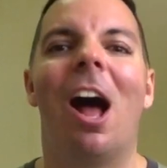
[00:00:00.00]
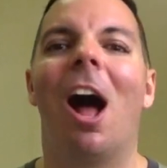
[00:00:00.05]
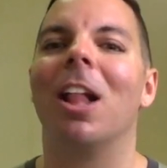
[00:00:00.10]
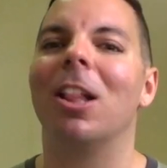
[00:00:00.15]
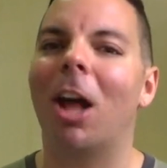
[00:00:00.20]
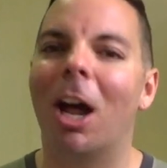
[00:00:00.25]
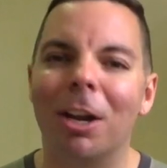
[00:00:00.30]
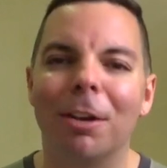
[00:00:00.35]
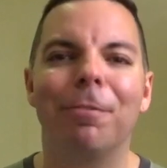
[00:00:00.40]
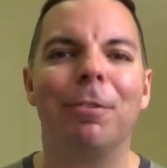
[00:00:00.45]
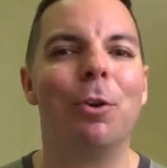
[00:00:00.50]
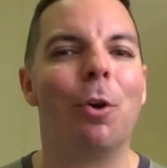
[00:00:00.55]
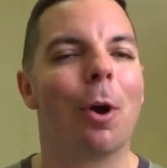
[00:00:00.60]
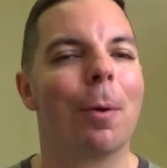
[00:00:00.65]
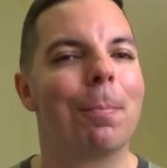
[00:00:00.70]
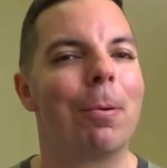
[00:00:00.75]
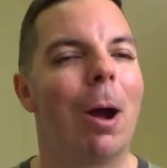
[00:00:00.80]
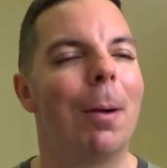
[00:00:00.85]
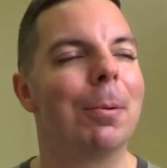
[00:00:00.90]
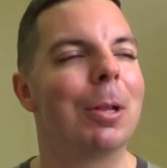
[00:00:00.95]
A lot of you
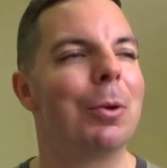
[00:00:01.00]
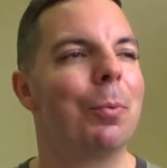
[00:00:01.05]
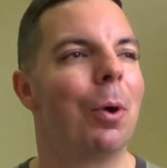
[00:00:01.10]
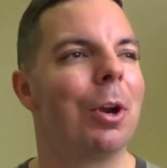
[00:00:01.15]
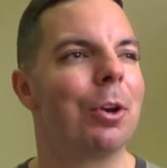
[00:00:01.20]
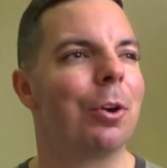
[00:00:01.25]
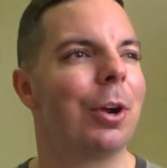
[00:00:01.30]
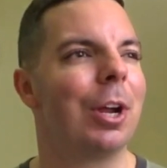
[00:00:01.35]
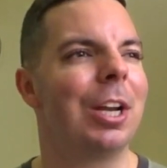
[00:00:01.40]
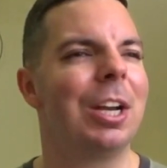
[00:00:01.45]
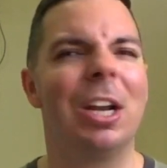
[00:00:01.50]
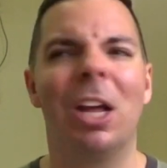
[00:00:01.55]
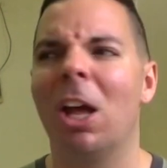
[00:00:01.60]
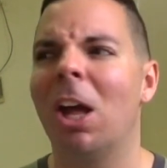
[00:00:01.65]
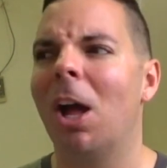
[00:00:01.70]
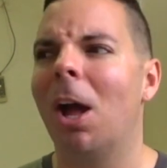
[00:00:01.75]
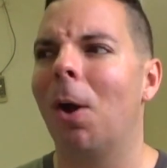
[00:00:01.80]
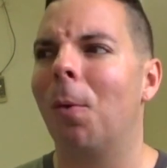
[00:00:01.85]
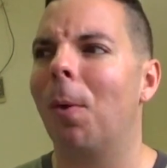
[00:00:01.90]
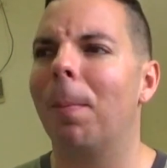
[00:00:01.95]
are probably wondering,
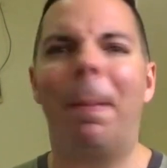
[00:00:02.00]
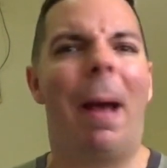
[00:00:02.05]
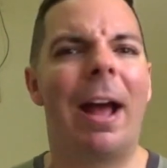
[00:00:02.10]
well,